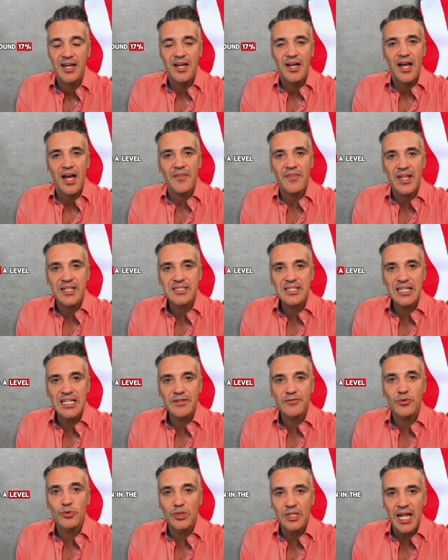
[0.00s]
and that's a
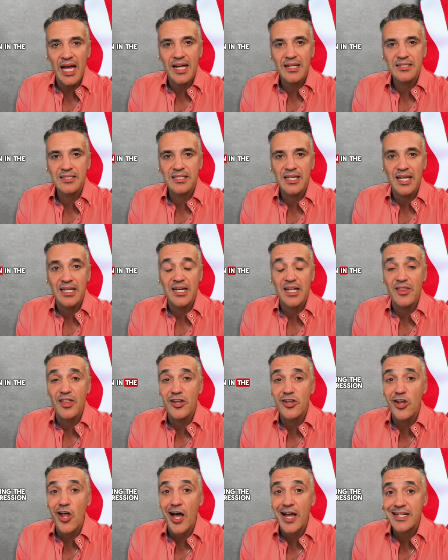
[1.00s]
level last seen in the
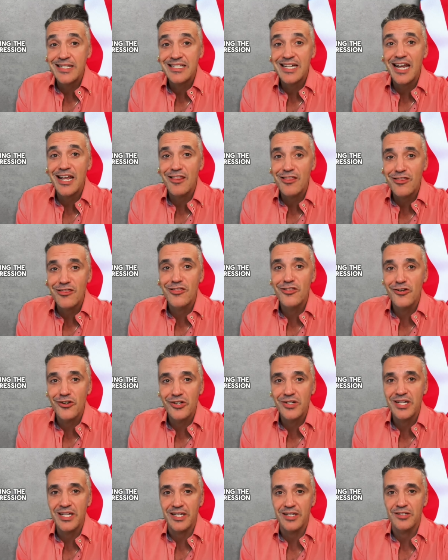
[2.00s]

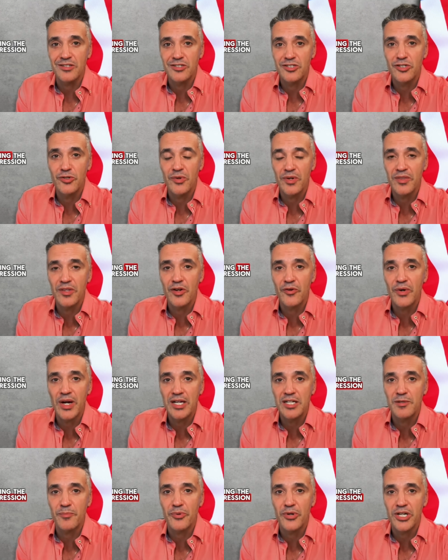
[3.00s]
1930s during the
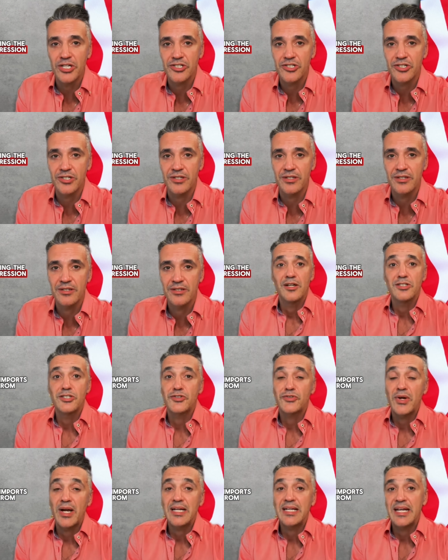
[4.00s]
Great Depression.
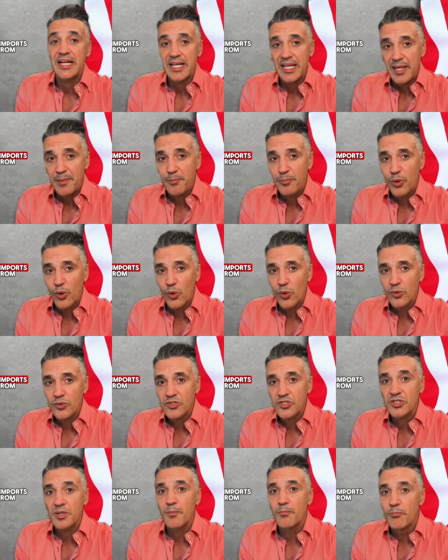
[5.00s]
Australia
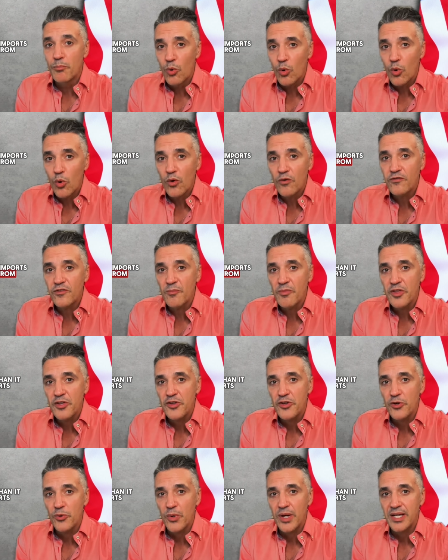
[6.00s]
imports more from the
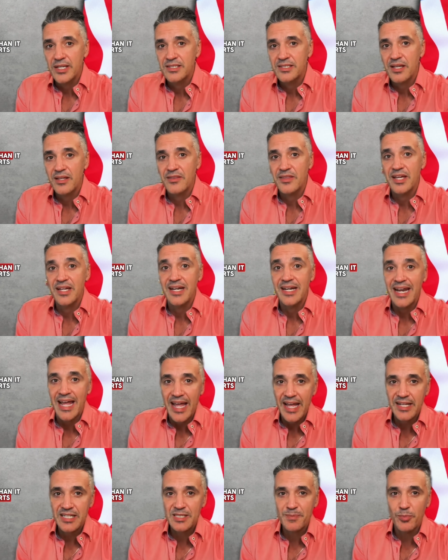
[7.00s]
US than it
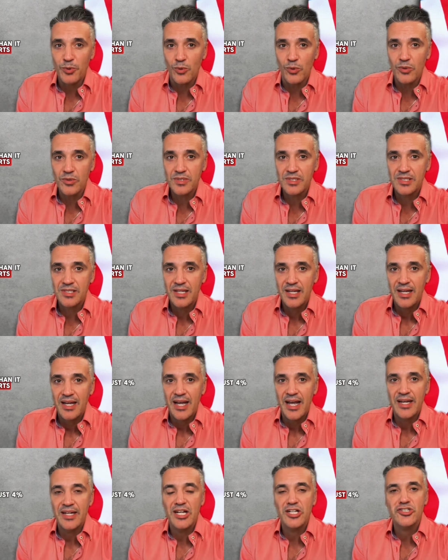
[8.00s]
exports,
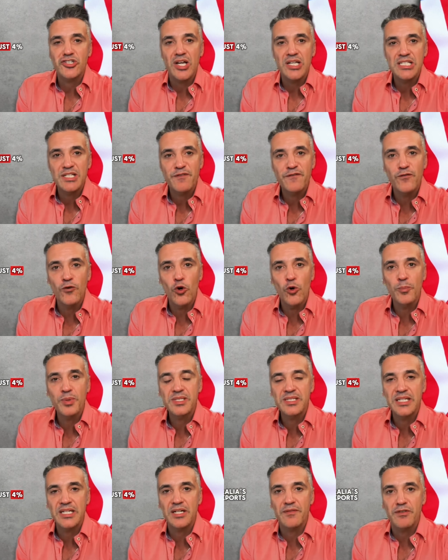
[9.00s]
and at just
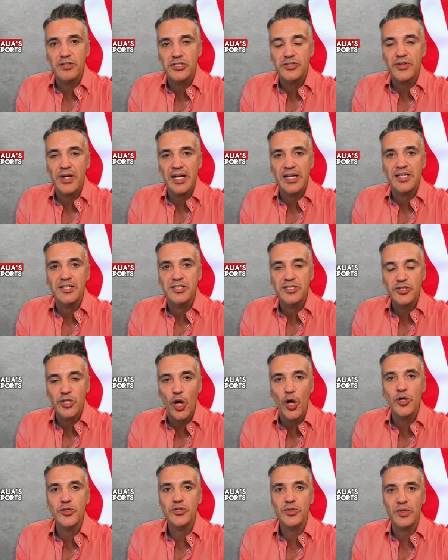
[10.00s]
4% of Australia's
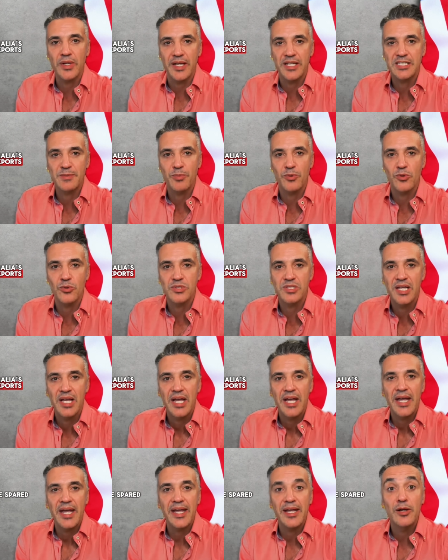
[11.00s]
total exports,
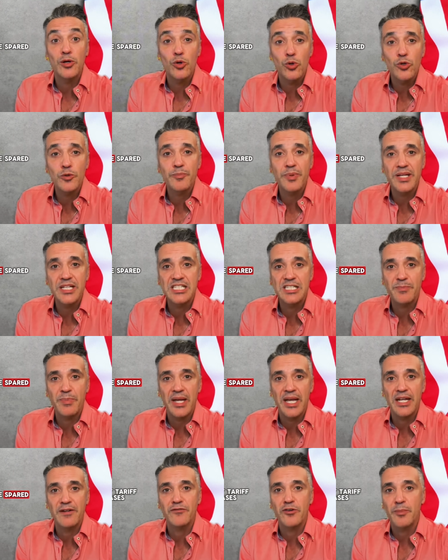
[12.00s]
it could be
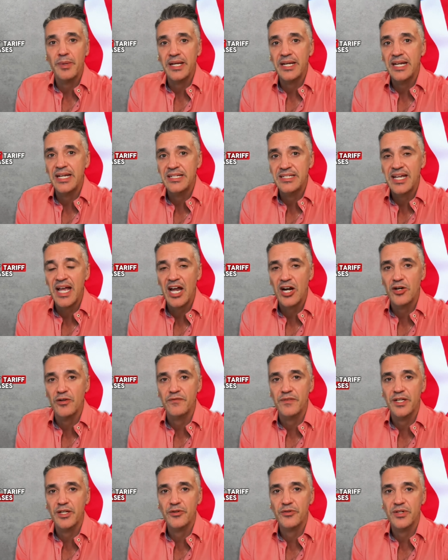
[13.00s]
spared from any
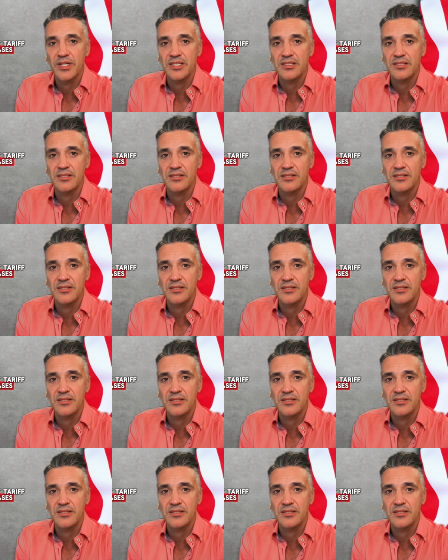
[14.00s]
tariff increases.